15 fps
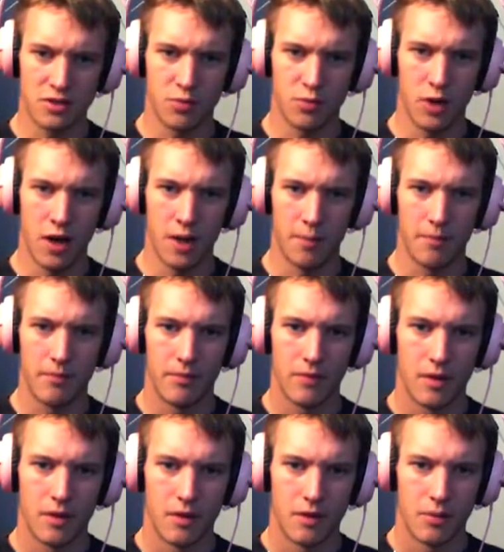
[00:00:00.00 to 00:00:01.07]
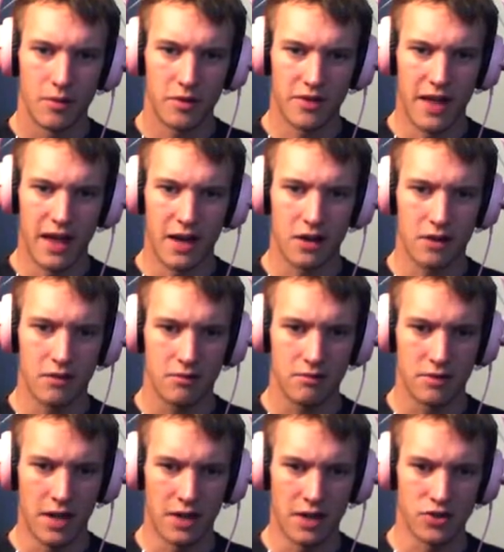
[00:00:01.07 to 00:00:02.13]
What up? What's that?
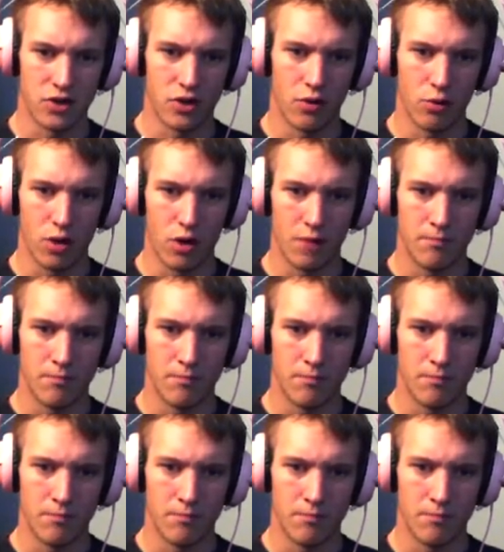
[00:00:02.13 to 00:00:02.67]
Danger. Okay.